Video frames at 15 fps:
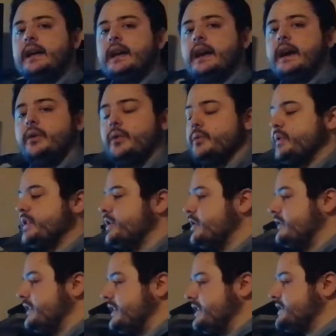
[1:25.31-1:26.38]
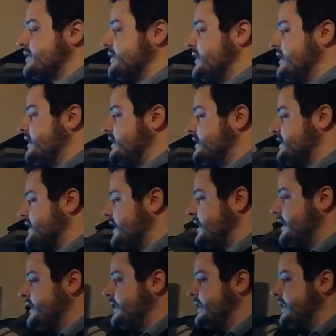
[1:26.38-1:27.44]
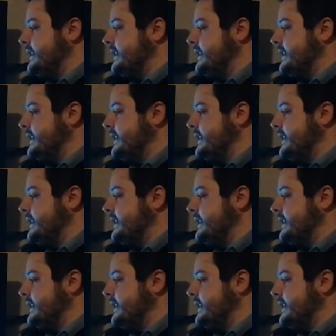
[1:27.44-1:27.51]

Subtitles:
when we go over the history here in a second.